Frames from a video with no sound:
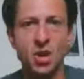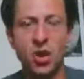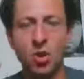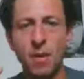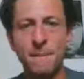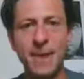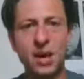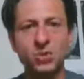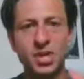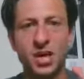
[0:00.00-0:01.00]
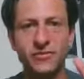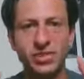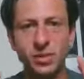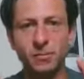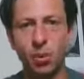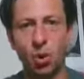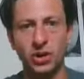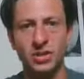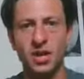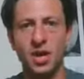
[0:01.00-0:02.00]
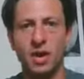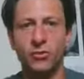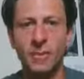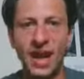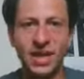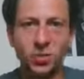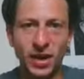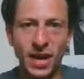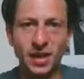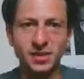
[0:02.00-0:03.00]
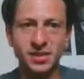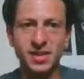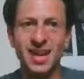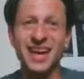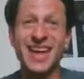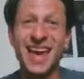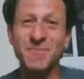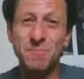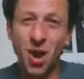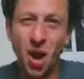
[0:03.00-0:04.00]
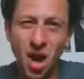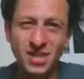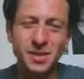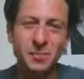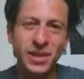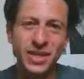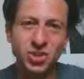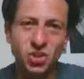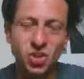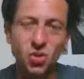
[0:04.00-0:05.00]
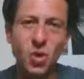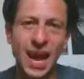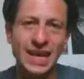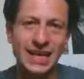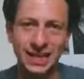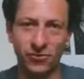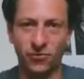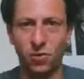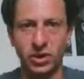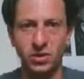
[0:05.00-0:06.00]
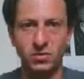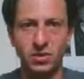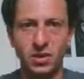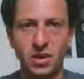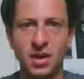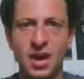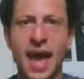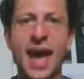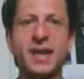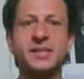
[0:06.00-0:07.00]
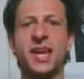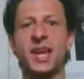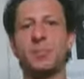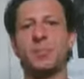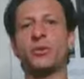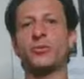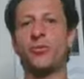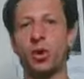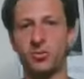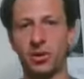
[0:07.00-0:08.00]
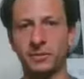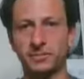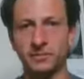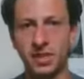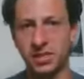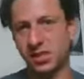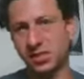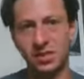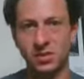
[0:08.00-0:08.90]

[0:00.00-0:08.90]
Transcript: no amount of support from anyone else can possibly do anything for you. As a performer, this is